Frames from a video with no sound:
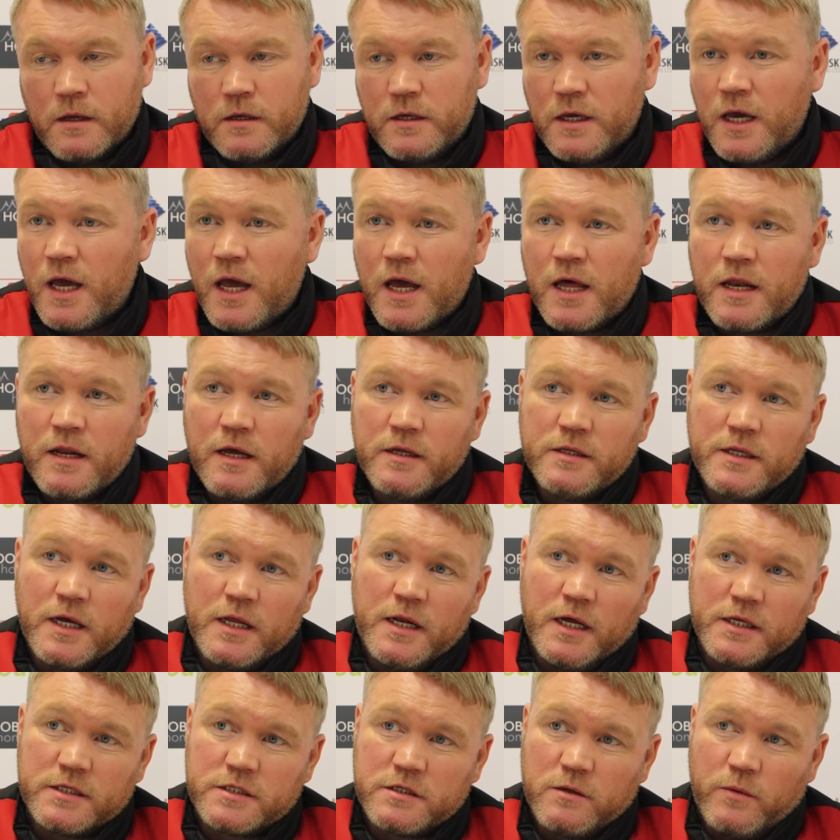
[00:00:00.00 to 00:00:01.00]
Yeah, and
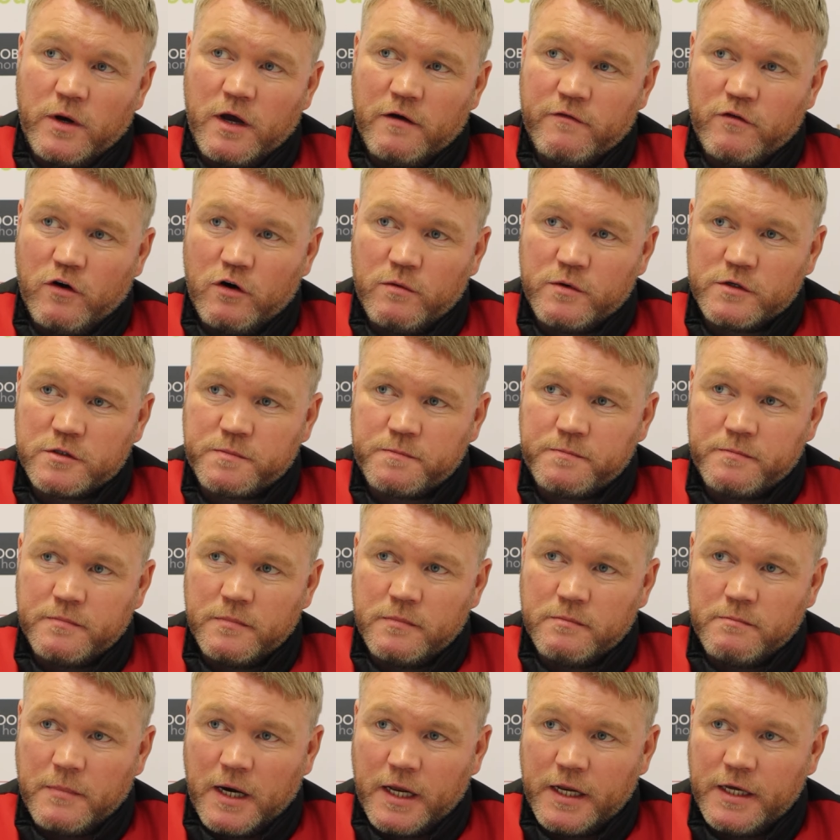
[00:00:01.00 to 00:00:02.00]
that's the way I've always
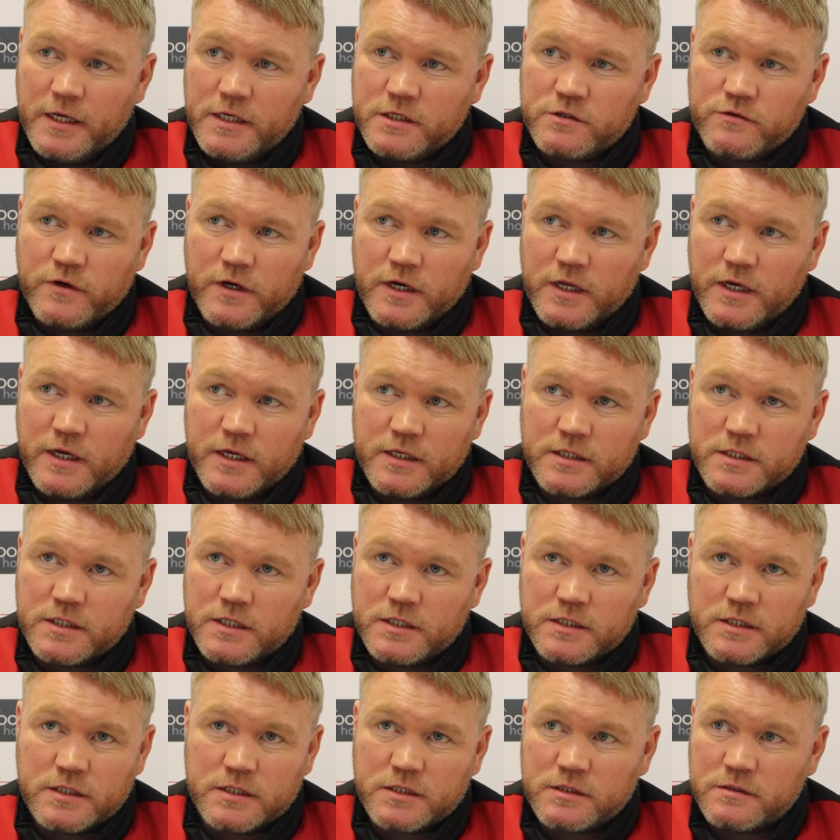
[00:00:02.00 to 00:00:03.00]
managed, really,
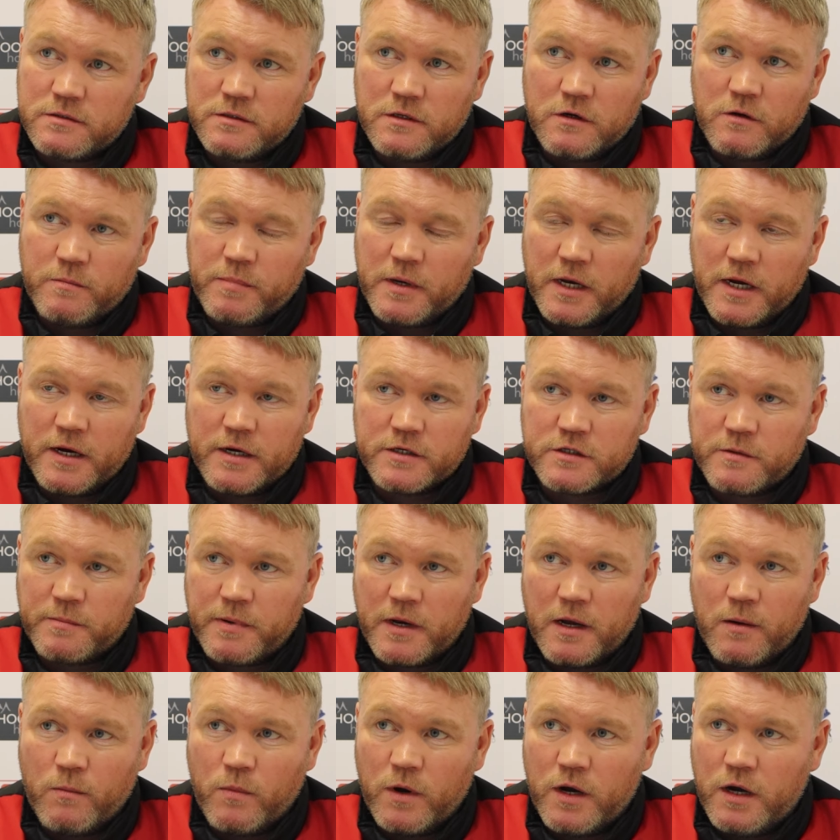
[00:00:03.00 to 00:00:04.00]
is you know, players are
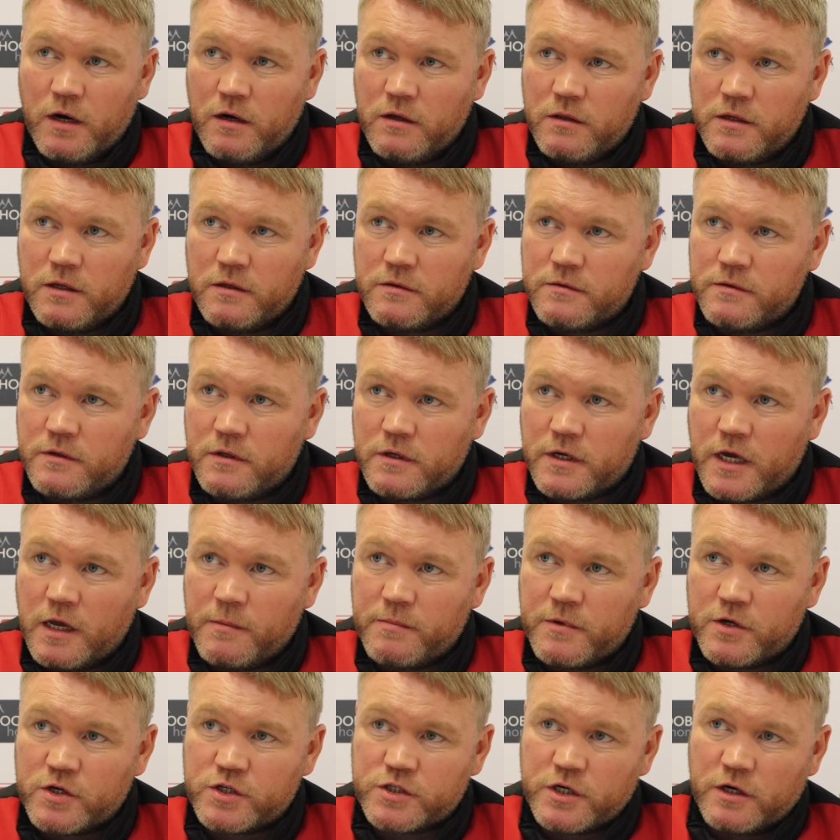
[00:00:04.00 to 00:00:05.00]
playing well, they'll
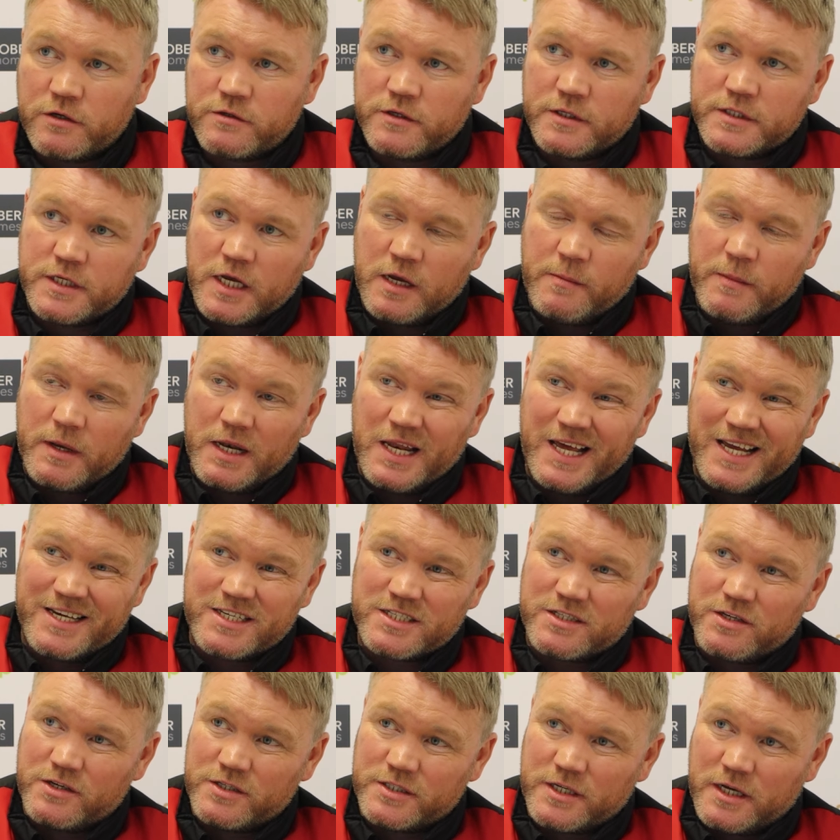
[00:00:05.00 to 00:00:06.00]
keep their shirt in the team
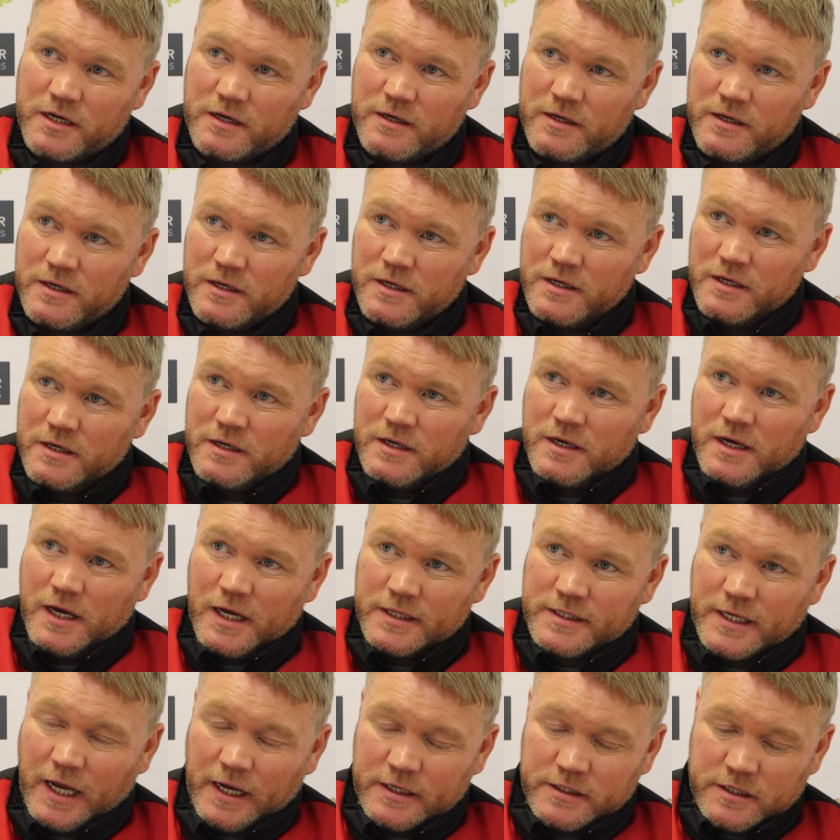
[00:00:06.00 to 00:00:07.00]
unless there's a
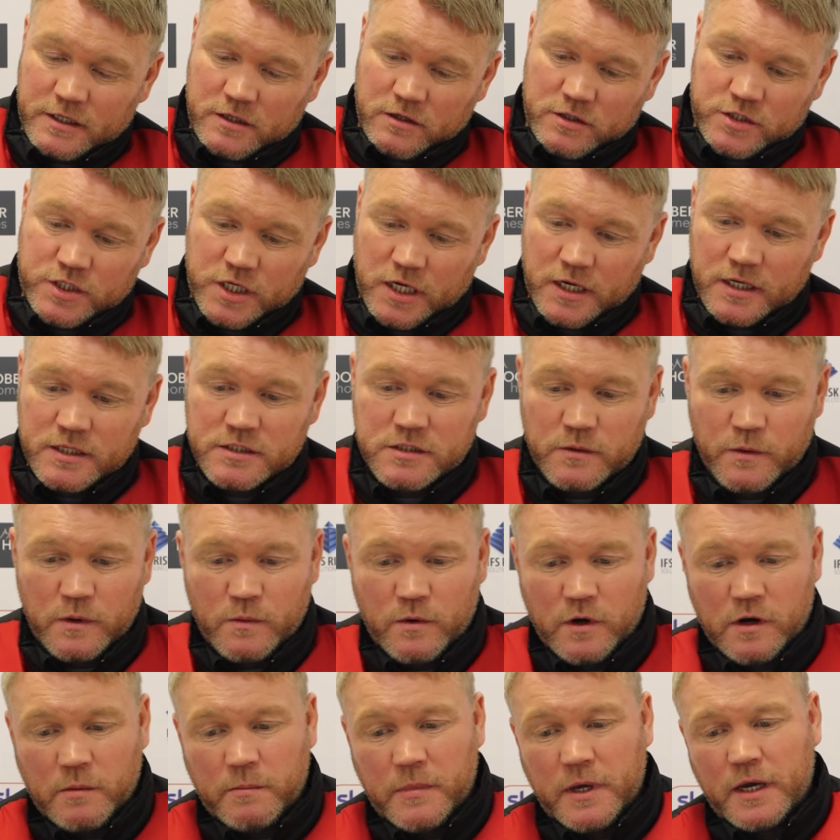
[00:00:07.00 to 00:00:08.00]
tactical change that we
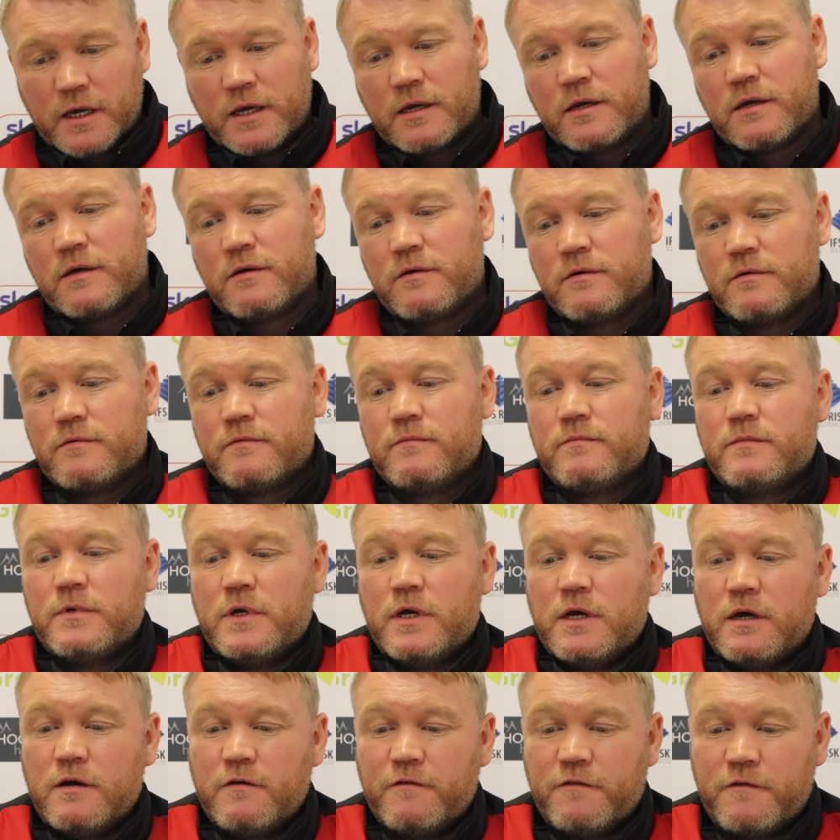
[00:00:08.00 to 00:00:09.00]
want to make
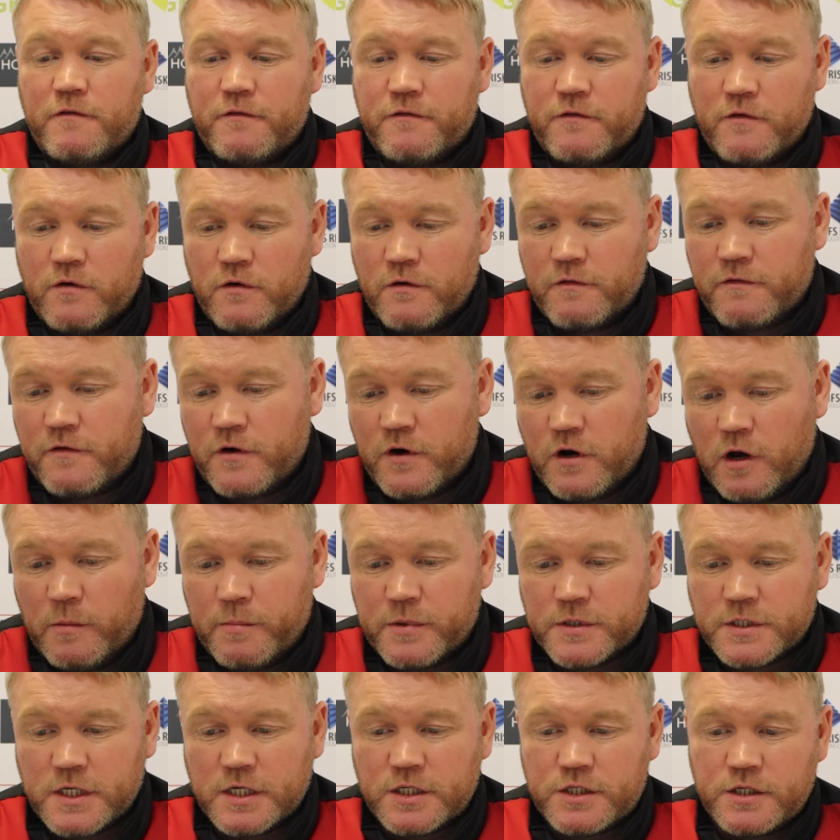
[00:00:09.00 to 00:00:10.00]
for an
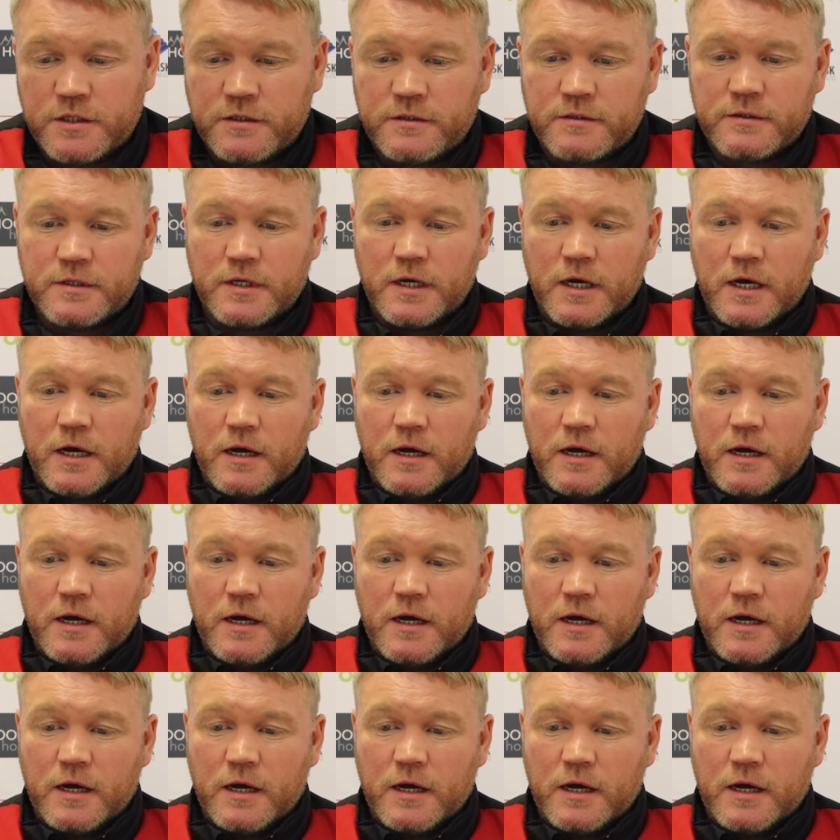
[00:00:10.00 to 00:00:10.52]
opposition.